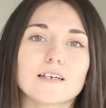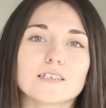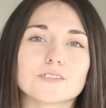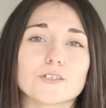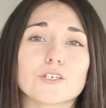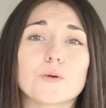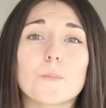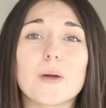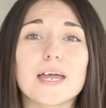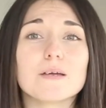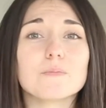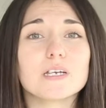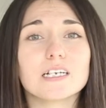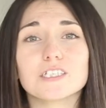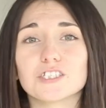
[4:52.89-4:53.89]
So you may
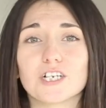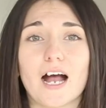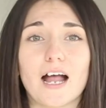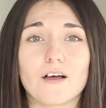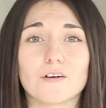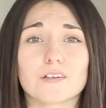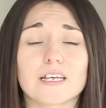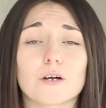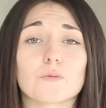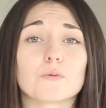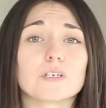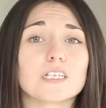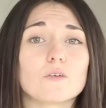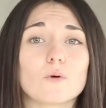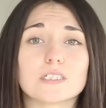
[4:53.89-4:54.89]
meet a child that
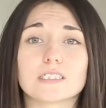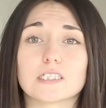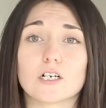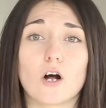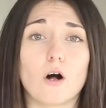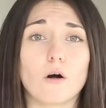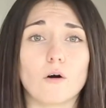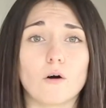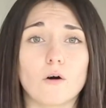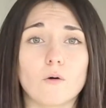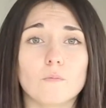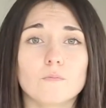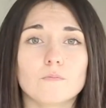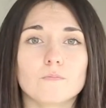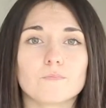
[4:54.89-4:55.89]
really wants to call
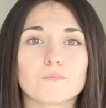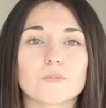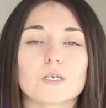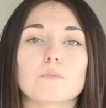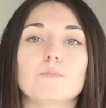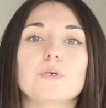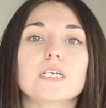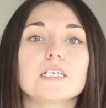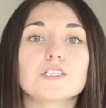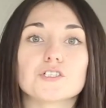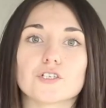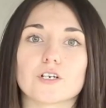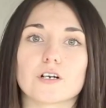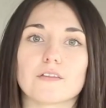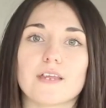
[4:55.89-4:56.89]
home. Be
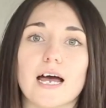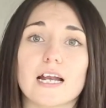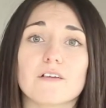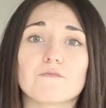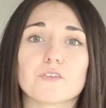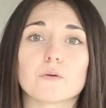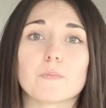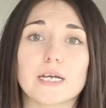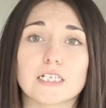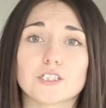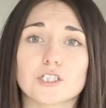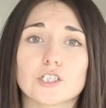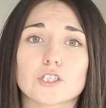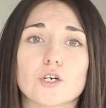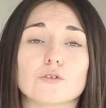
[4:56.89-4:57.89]
sure that
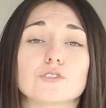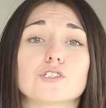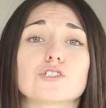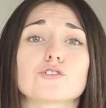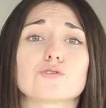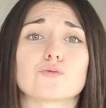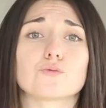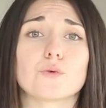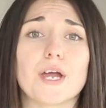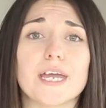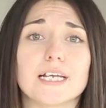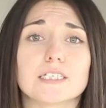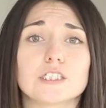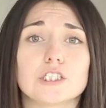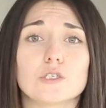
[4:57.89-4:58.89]
information goes
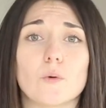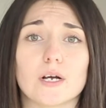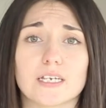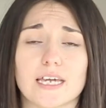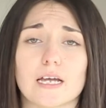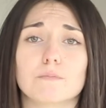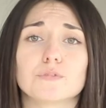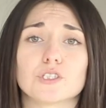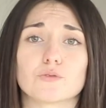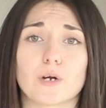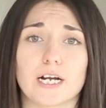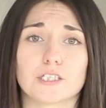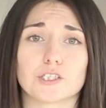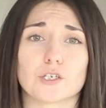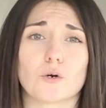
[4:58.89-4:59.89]
straight to a camp
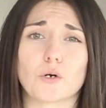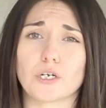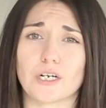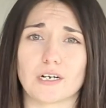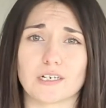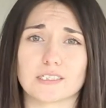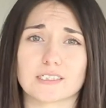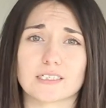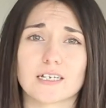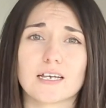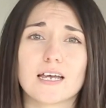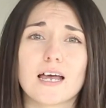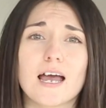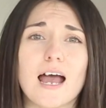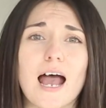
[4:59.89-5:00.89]
director or nurse.
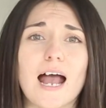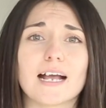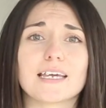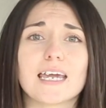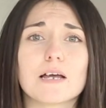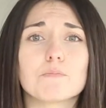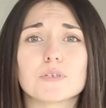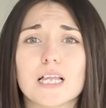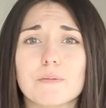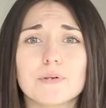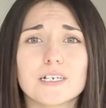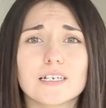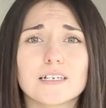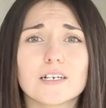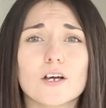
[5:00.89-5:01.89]
At Camp
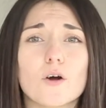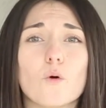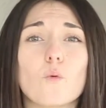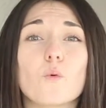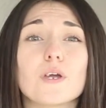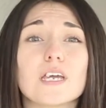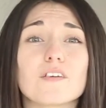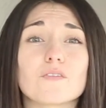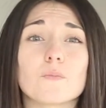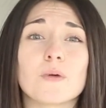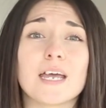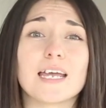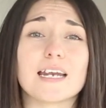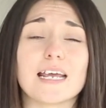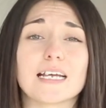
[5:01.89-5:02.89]
Lebanon, we've
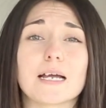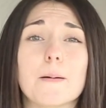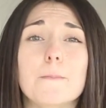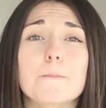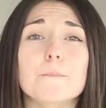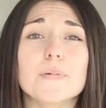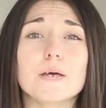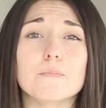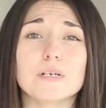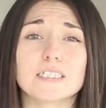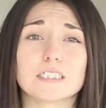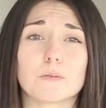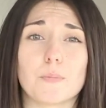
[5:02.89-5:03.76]
made a commitment to